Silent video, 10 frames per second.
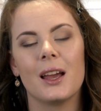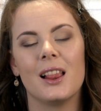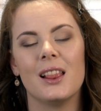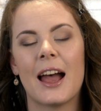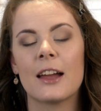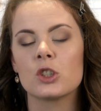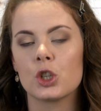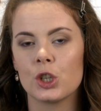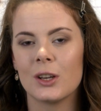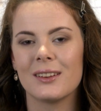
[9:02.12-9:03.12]

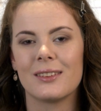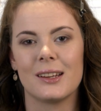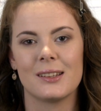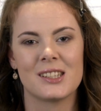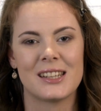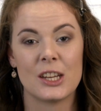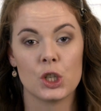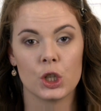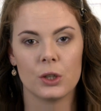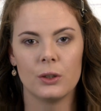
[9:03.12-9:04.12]
Lash
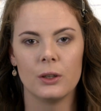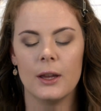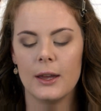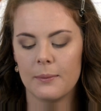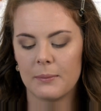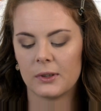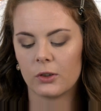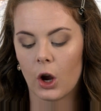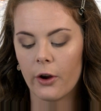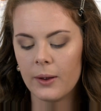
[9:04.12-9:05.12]
Sensational
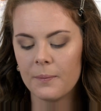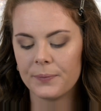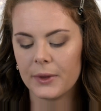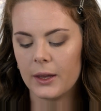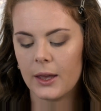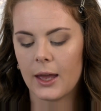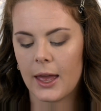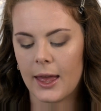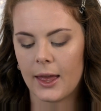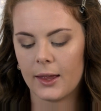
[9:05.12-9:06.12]
mascara,
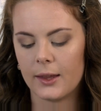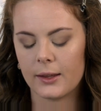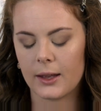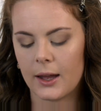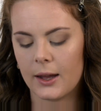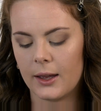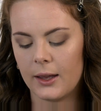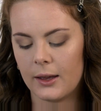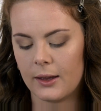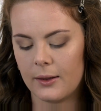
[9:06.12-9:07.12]
and
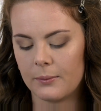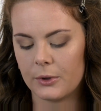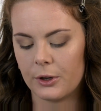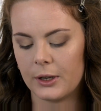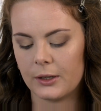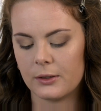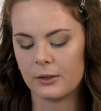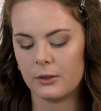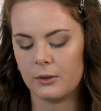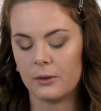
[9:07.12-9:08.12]
I am going
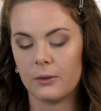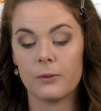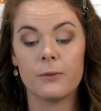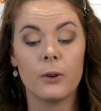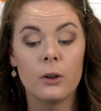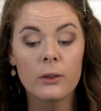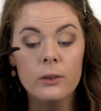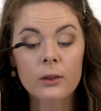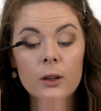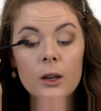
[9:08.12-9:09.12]
to
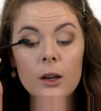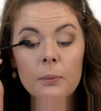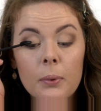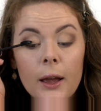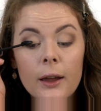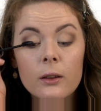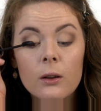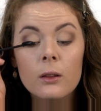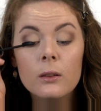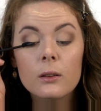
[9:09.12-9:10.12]
first apply it
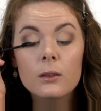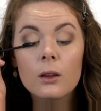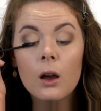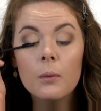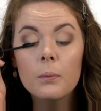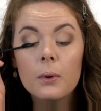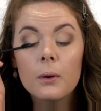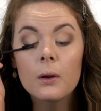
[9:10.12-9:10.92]
on the top.